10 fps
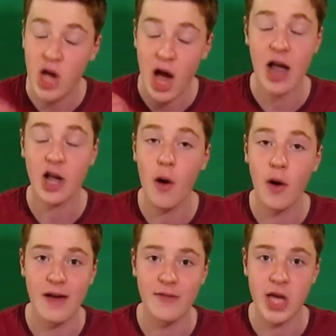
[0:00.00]
go
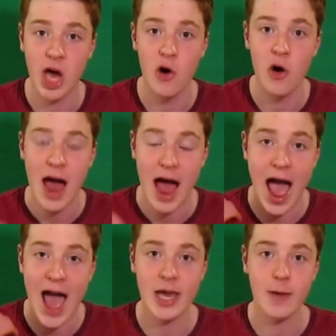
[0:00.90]
and have a go
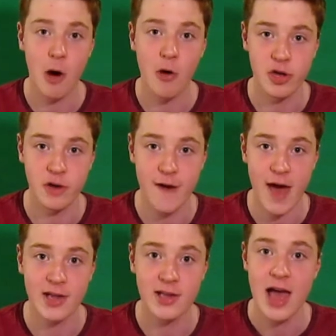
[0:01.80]
at any opponent you
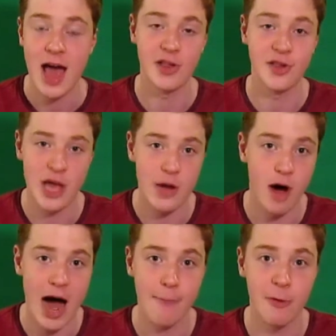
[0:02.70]
face and see
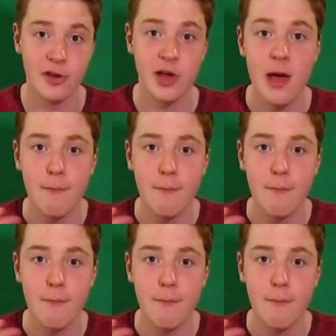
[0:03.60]
what happens.